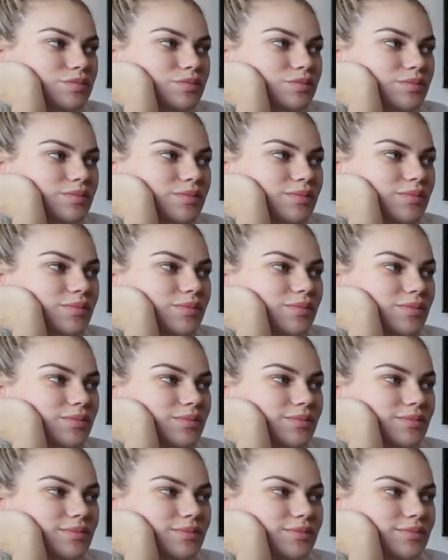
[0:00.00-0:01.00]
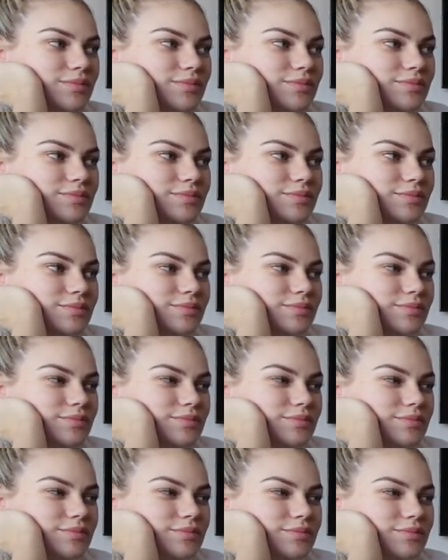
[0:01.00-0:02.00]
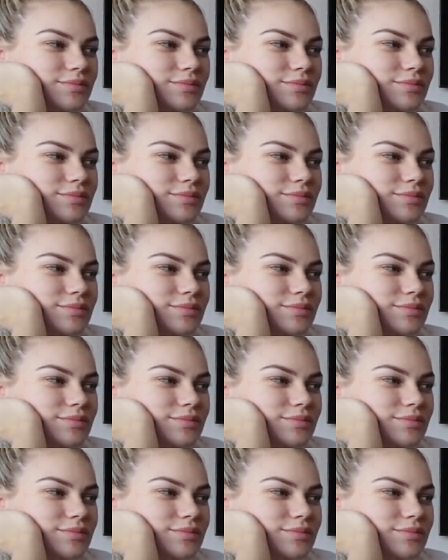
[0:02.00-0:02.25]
No words are spoken by the person on screen.